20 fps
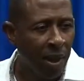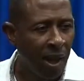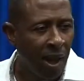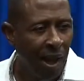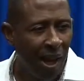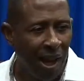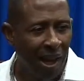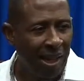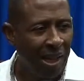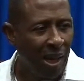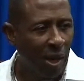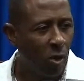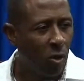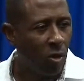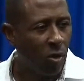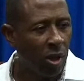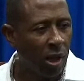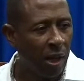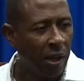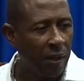
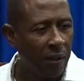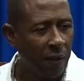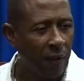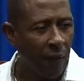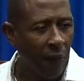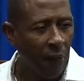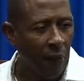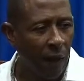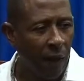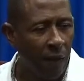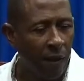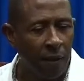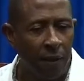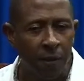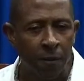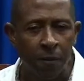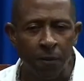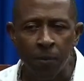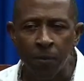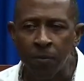Hallelujah.
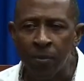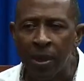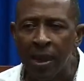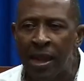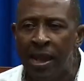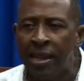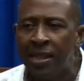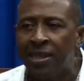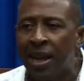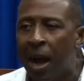So